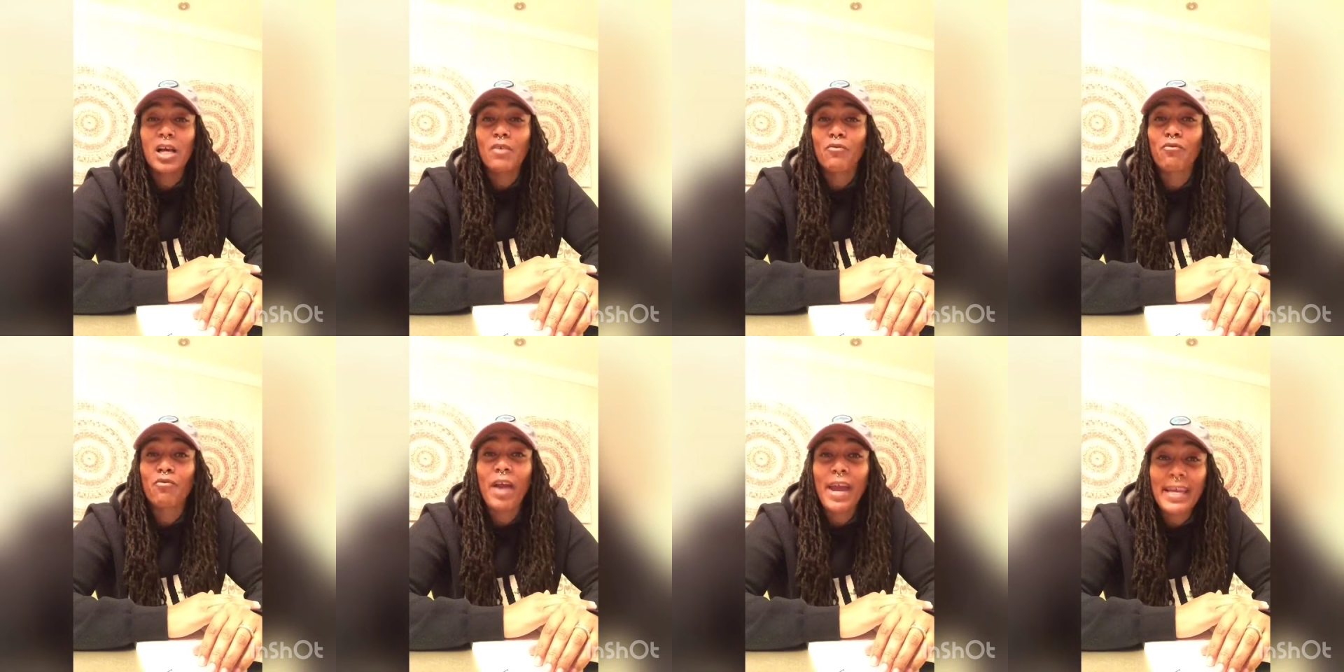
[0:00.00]

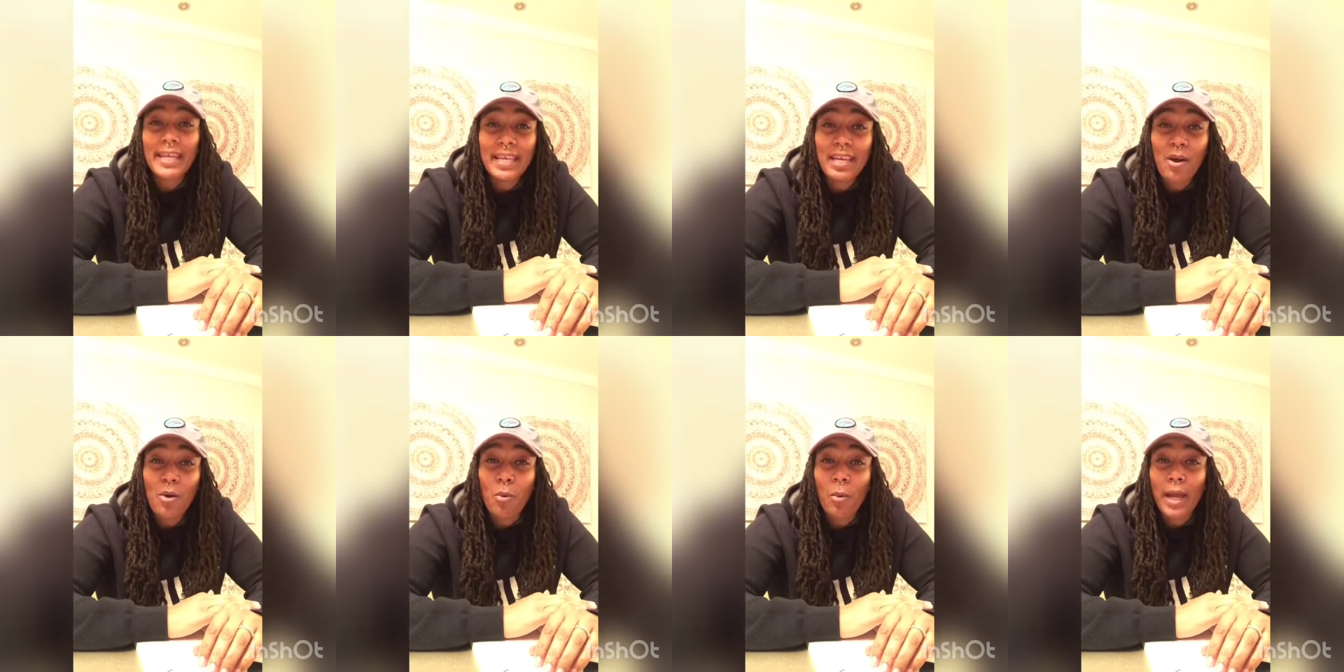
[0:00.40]

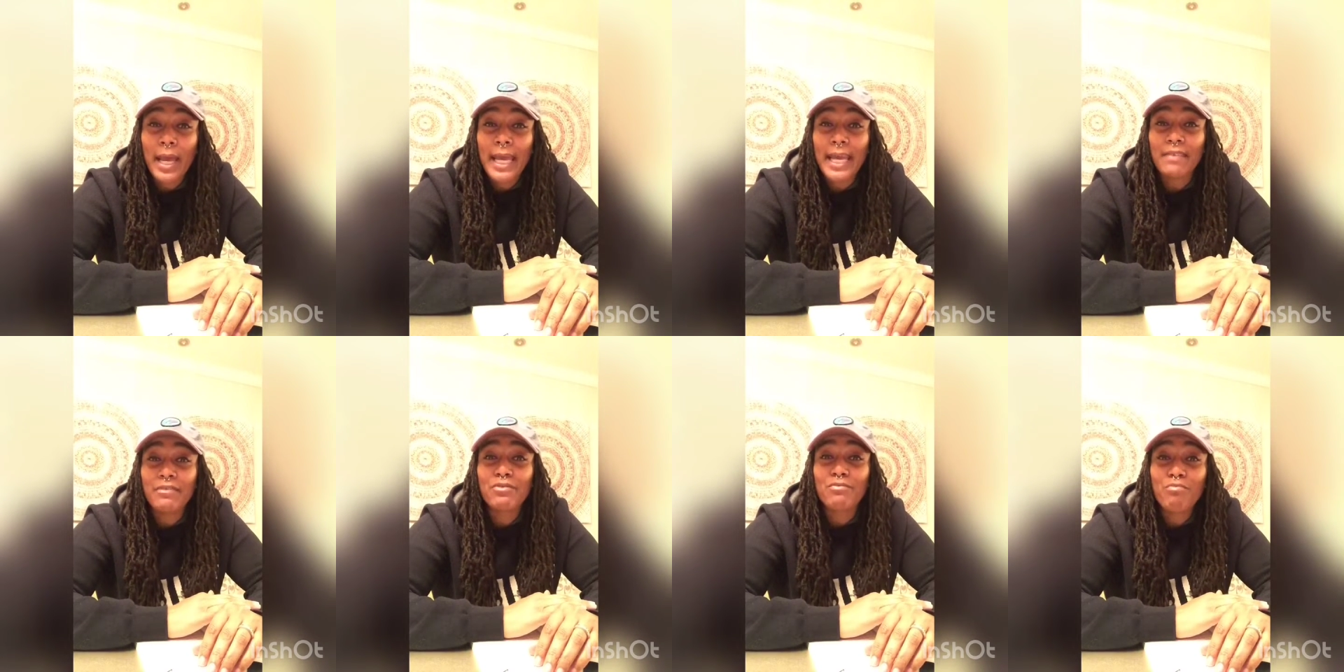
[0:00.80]
radio
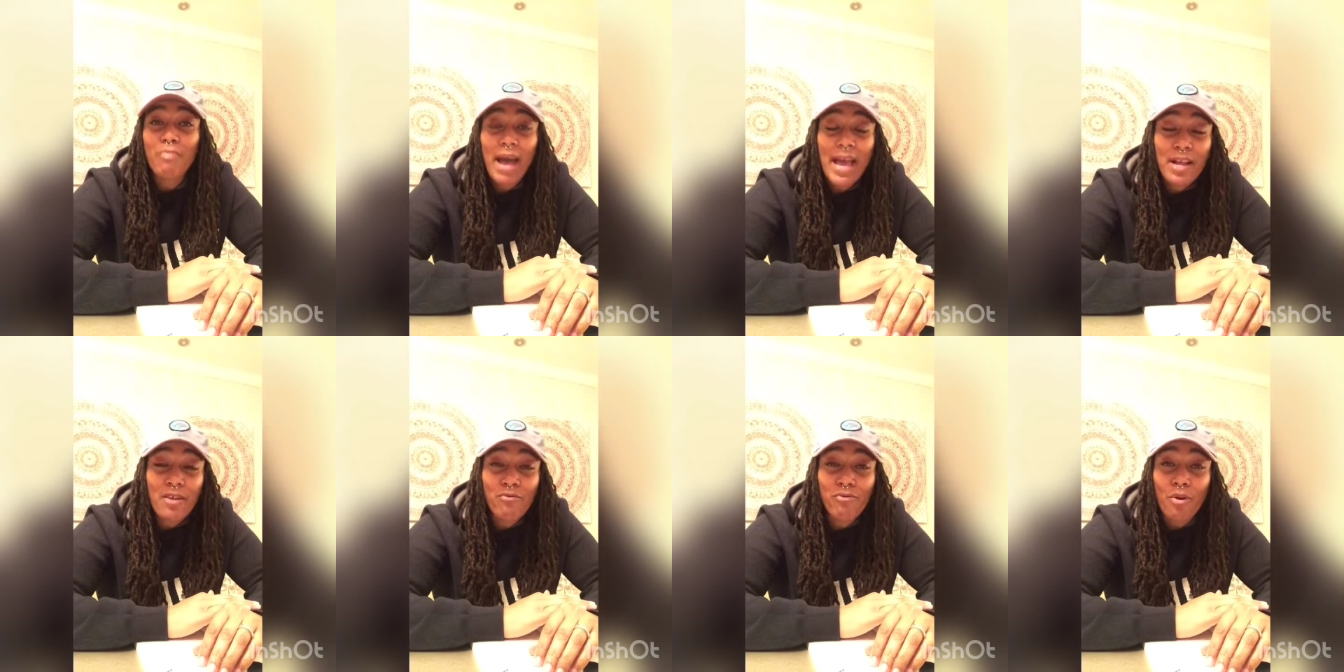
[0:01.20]
waves,
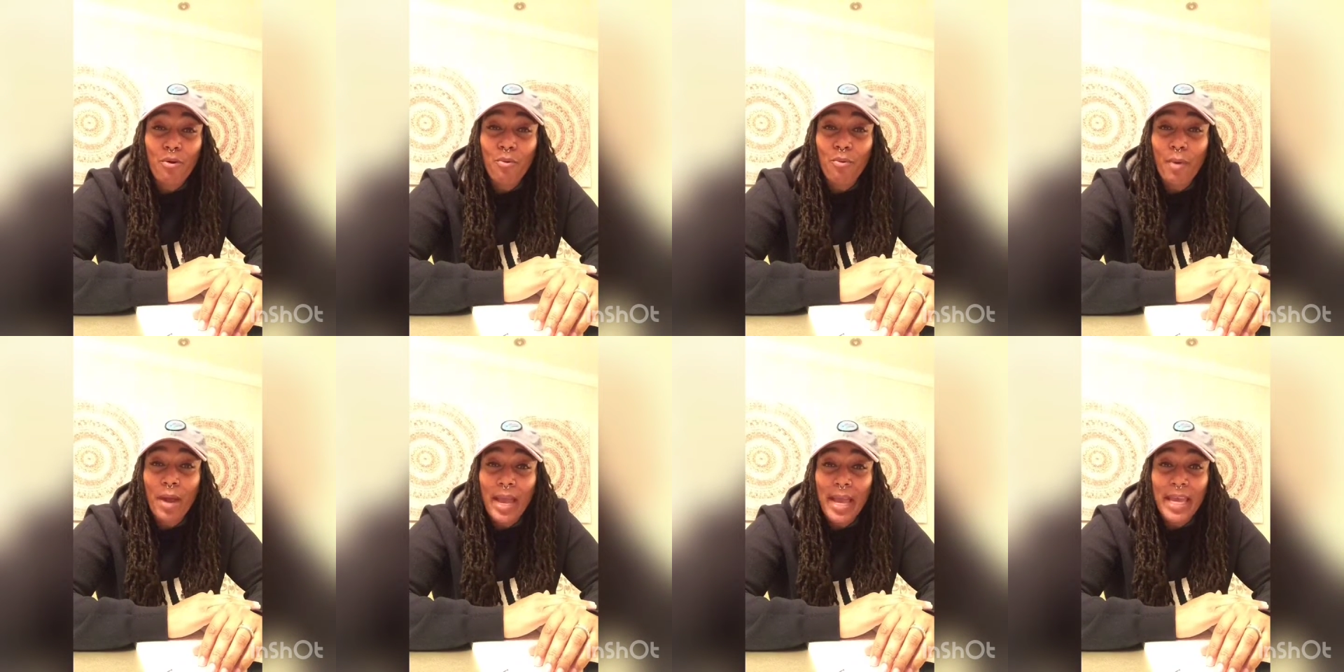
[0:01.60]

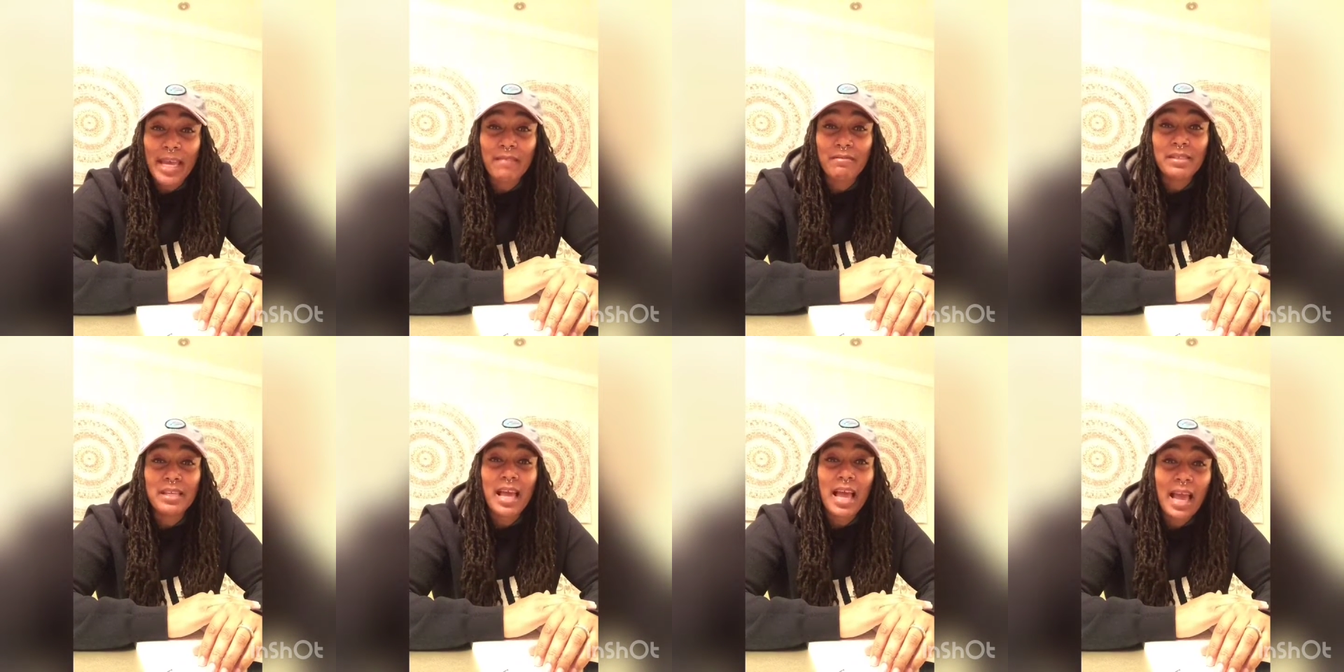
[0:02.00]
microwaves,